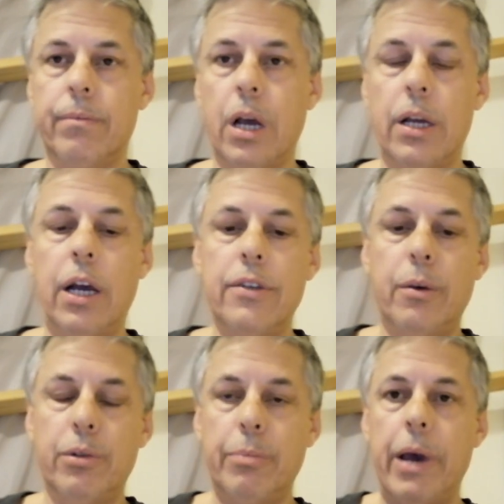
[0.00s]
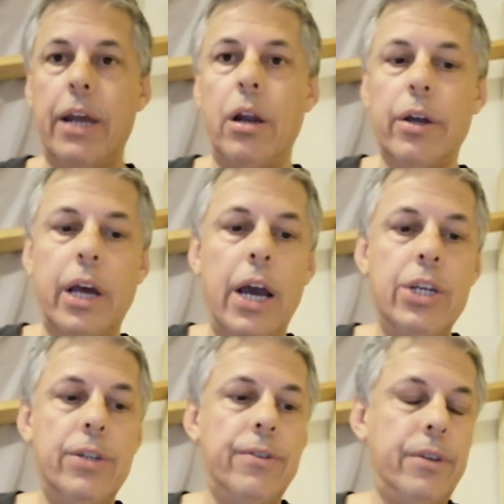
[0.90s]
Okay, so it was a bad
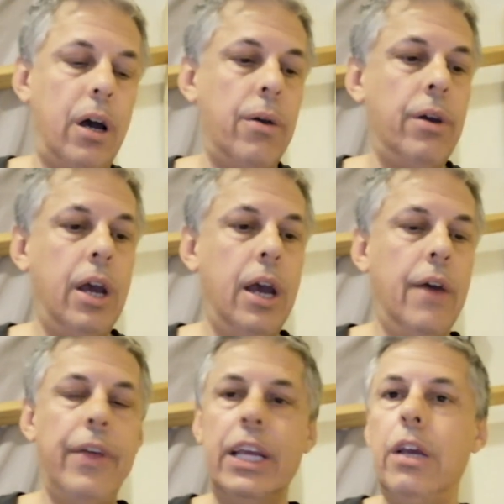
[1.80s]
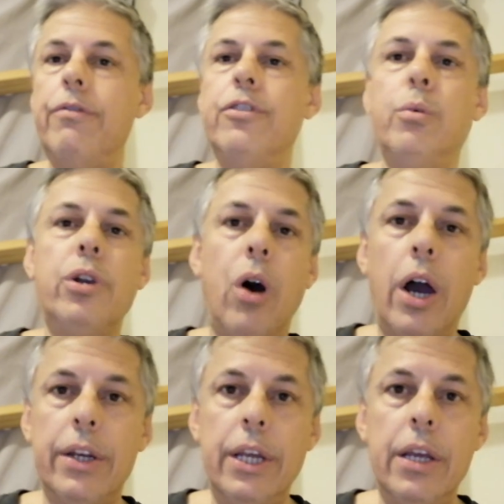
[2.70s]
location, so that gives you an
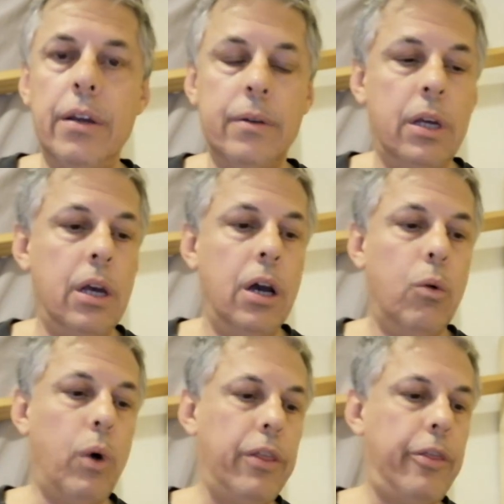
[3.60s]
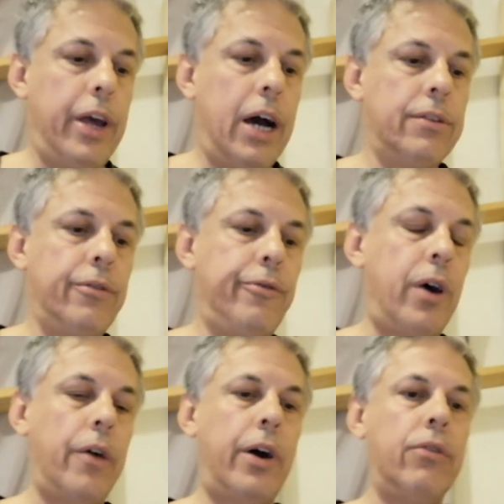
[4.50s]
idea.
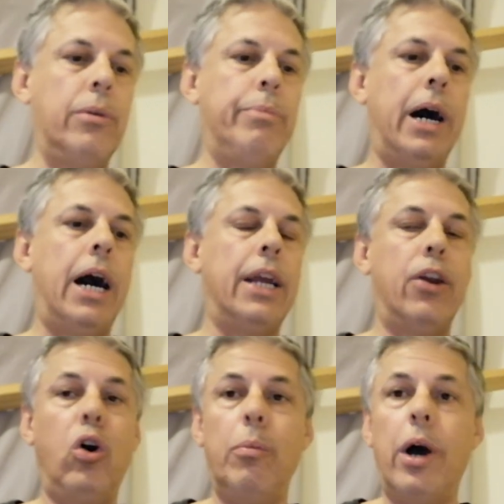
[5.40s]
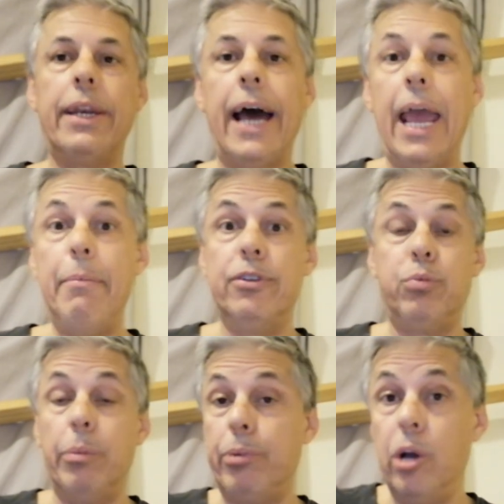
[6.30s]
1,500 baht, and all my neighbors
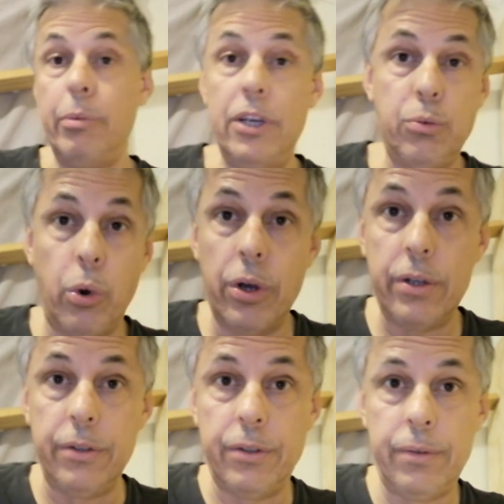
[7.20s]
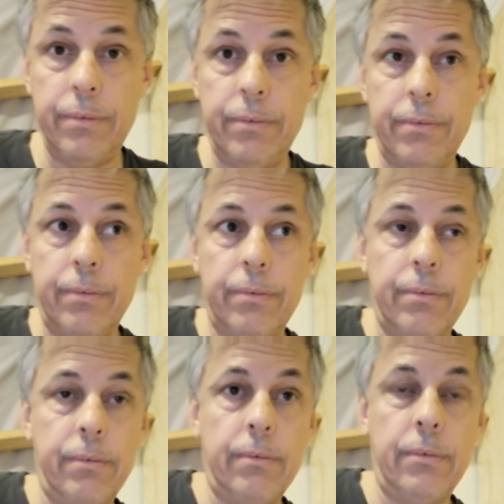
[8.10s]
were Burmese workers.
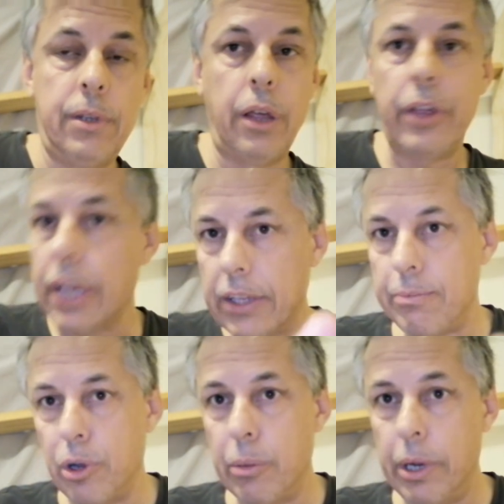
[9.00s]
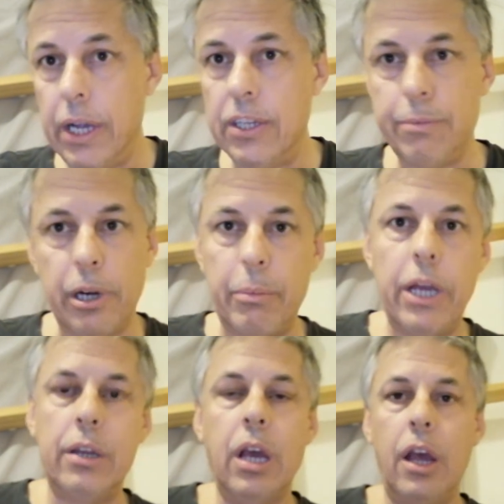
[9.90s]
Nothing against Burmese, but I
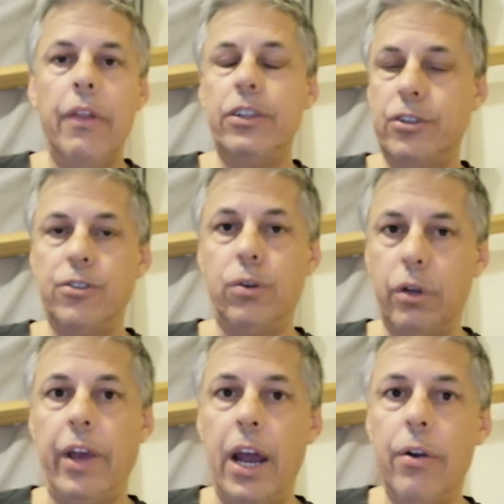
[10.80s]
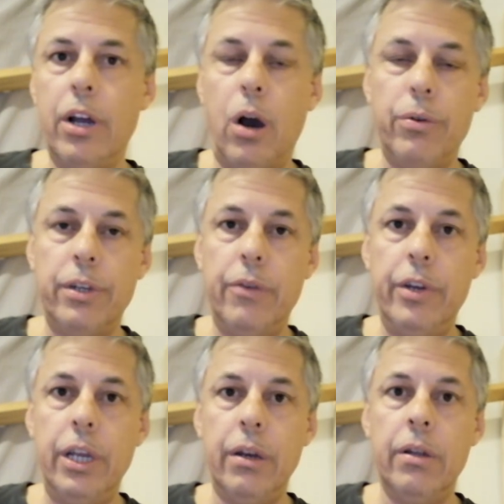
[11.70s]
mean, that's the sort of area I was
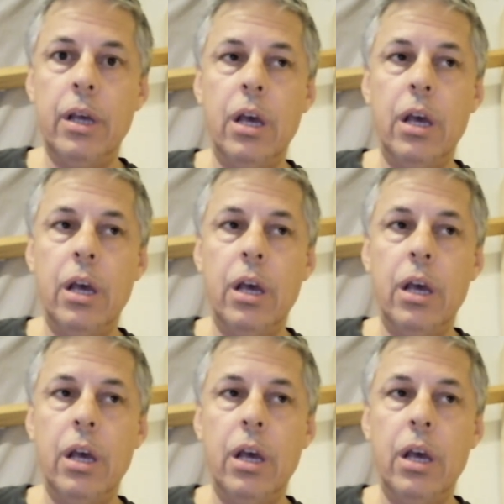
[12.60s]
living in.